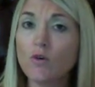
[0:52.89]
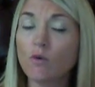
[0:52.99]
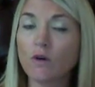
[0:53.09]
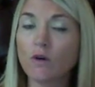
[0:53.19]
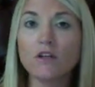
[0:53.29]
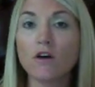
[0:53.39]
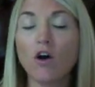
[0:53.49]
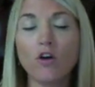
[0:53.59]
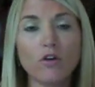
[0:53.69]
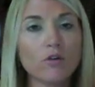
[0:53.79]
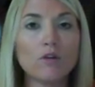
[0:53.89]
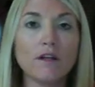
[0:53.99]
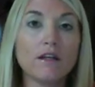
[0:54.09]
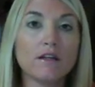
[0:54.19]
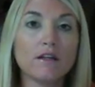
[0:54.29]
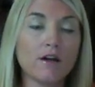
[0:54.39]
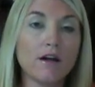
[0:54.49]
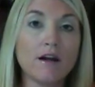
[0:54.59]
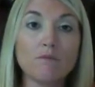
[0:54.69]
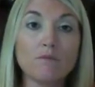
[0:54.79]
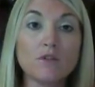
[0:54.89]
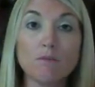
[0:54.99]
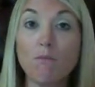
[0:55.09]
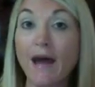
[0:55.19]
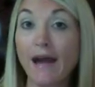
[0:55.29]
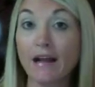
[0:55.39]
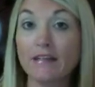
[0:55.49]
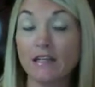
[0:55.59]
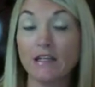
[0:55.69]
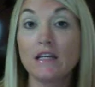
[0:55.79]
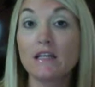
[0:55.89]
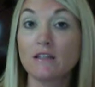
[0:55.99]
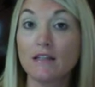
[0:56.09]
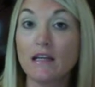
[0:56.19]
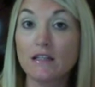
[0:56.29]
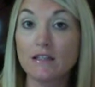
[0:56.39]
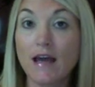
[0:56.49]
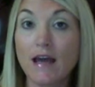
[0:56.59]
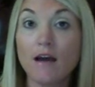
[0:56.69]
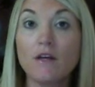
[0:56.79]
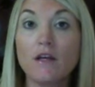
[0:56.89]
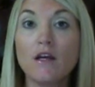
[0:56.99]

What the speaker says: or in an article in Times Magazine, it states that